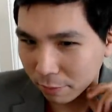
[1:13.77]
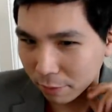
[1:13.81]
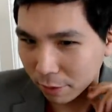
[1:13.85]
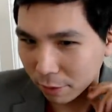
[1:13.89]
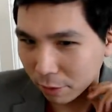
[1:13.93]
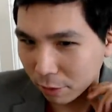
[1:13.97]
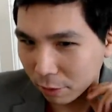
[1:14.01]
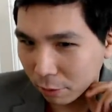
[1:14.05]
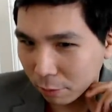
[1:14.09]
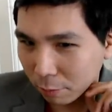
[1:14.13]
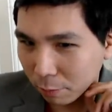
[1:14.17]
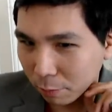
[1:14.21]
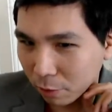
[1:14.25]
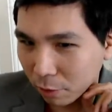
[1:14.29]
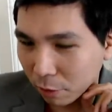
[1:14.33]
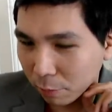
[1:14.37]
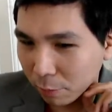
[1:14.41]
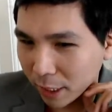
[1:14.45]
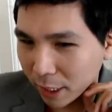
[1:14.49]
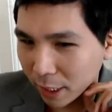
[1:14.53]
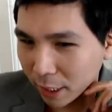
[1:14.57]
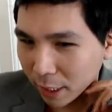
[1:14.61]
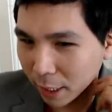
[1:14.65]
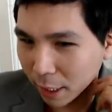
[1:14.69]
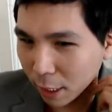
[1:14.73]
op
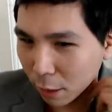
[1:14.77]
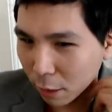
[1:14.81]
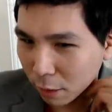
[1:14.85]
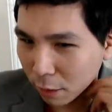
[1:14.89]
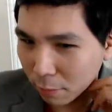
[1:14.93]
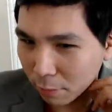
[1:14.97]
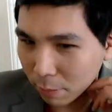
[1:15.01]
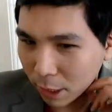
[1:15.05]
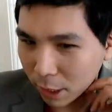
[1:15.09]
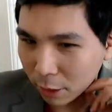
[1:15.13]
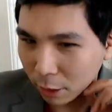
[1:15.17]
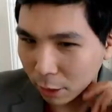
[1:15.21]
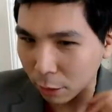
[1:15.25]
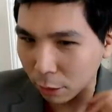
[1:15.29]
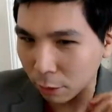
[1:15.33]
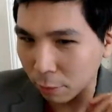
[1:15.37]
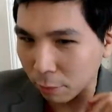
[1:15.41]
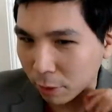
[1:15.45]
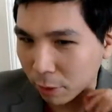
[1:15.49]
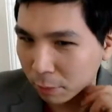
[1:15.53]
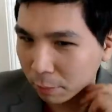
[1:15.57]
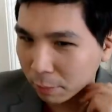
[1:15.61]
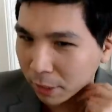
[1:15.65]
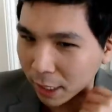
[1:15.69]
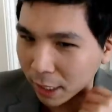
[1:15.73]
opening against him, and also
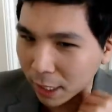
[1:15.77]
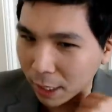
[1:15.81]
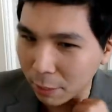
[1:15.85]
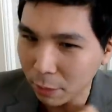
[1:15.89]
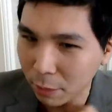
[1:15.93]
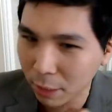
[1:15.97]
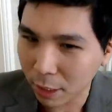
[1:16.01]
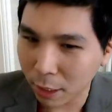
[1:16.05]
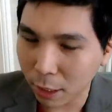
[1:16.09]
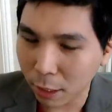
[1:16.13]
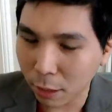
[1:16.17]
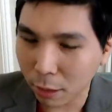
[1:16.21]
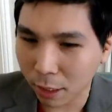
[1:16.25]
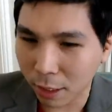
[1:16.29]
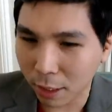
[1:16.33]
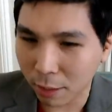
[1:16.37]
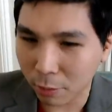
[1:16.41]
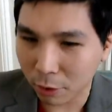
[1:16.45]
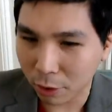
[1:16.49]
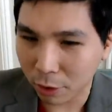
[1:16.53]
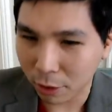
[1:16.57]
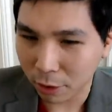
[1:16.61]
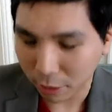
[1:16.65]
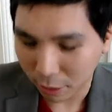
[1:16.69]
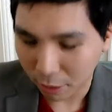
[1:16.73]
won the games against
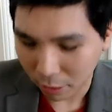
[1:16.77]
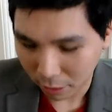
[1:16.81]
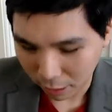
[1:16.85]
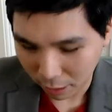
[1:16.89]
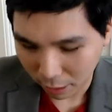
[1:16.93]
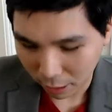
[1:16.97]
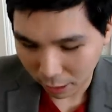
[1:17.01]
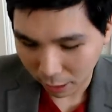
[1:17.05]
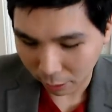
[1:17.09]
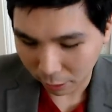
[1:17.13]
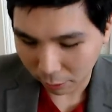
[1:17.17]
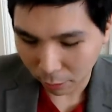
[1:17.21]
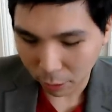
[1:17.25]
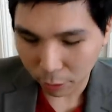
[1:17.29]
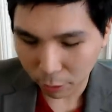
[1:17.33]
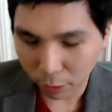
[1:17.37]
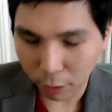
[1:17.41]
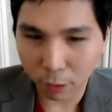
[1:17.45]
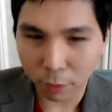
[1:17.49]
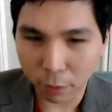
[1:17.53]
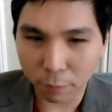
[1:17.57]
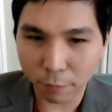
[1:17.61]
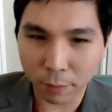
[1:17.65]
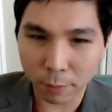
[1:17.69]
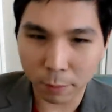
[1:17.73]
Tamar. It was
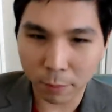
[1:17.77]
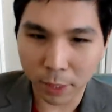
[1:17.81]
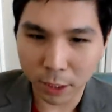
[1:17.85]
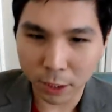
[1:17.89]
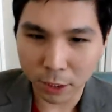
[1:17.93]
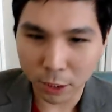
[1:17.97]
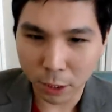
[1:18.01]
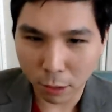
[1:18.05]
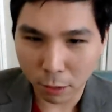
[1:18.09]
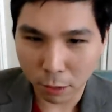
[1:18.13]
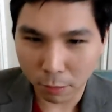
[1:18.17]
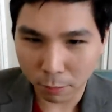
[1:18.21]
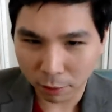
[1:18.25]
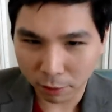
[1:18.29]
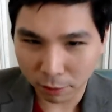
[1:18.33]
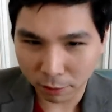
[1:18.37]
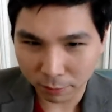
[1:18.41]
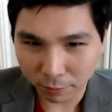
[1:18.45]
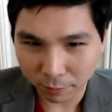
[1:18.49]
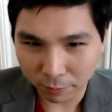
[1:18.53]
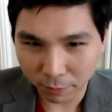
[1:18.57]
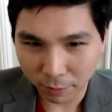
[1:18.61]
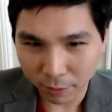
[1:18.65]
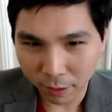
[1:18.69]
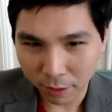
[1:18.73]
all from my Chessable,
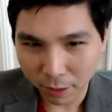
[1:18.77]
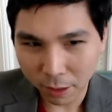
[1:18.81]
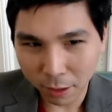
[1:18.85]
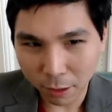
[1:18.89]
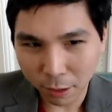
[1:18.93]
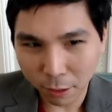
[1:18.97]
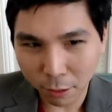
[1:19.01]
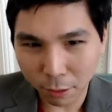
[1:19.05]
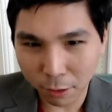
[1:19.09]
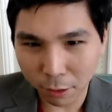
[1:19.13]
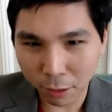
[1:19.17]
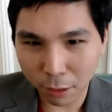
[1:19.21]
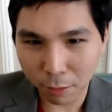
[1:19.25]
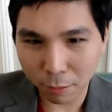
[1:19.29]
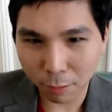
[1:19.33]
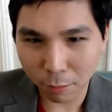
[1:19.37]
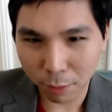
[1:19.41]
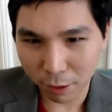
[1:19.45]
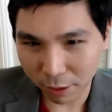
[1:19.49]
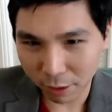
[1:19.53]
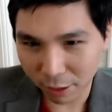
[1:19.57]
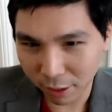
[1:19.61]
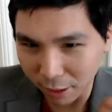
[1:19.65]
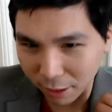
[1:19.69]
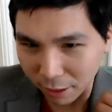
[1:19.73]
so it
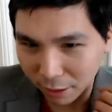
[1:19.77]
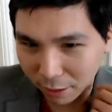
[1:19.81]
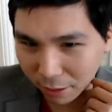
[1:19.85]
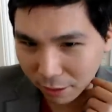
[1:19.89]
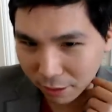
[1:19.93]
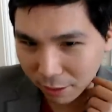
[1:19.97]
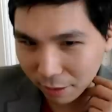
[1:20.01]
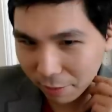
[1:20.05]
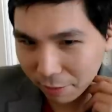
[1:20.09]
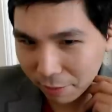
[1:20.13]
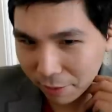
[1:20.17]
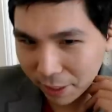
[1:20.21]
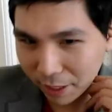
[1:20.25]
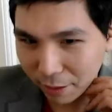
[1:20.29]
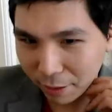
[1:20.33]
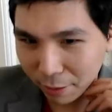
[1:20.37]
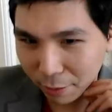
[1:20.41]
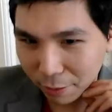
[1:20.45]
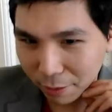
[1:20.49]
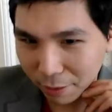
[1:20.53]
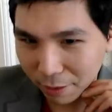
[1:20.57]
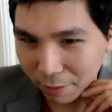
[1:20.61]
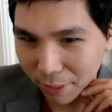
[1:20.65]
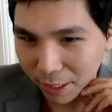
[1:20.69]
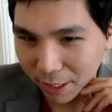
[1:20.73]
seems they're not aware,
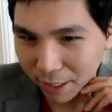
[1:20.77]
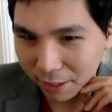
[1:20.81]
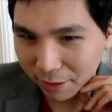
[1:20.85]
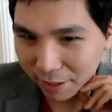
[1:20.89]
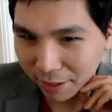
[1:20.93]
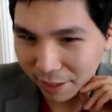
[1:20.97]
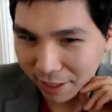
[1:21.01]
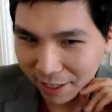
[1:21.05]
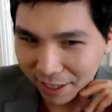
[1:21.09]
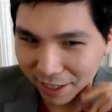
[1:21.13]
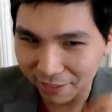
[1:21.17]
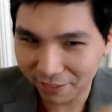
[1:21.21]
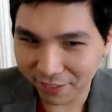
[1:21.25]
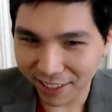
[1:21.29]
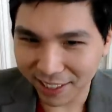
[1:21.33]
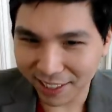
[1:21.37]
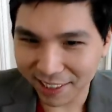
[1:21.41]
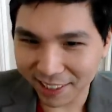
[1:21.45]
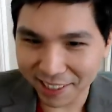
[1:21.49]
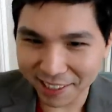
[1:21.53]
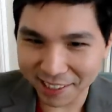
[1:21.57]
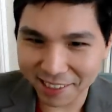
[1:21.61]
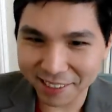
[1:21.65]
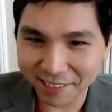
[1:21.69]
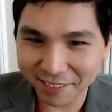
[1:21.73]
so I better take
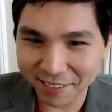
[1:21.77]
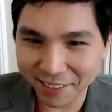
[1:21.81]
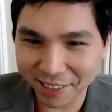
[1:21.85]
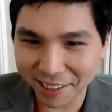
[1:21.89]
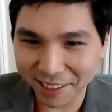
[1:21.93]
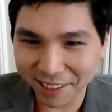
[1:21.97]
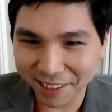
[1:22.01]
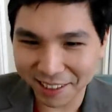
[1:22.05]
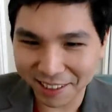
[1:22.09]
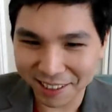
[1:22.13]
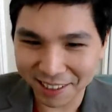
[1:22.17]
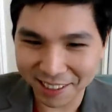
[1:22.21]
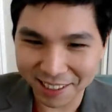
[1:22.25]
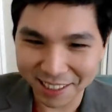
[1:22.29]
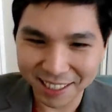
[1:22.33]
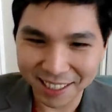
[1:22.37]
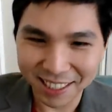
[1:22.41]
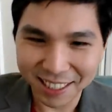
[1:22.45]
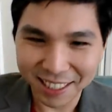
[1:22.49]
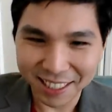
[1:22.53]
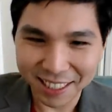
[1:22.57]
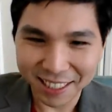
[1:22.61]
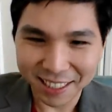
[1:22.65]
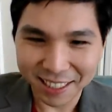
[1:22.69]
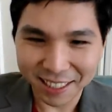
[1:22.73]
advantage because
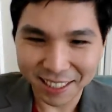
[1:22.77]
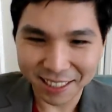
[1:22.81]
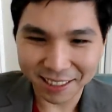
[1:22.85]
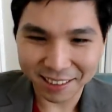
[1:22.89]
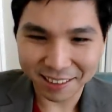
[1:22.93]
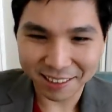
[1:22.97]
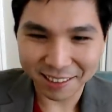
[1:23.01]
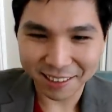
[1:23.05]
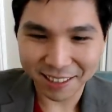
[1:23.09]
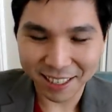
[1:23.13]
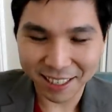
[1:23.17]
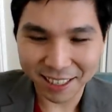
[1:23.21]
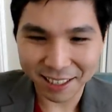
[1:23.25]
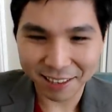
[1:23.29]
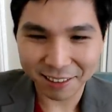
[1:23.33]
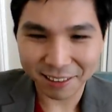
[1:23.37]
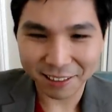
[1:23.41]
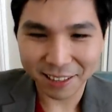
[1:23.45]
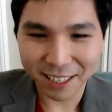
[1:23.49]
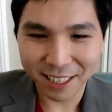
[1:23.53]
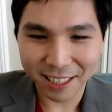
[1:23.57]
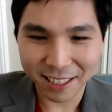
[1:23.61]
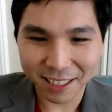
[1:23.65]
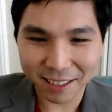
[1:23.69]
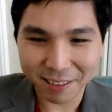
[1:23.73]
it could get
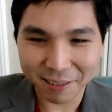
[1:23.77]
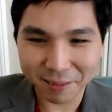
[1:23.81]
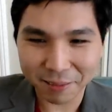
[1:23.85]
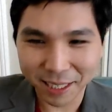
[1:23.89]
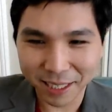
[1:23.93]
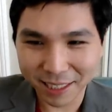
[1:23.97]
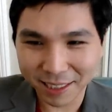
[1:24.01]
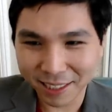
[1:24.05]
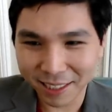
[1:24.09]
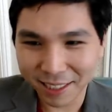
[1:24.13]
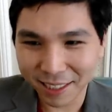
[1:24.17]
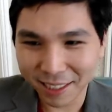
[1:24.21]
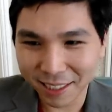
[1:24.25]
outdated quickly.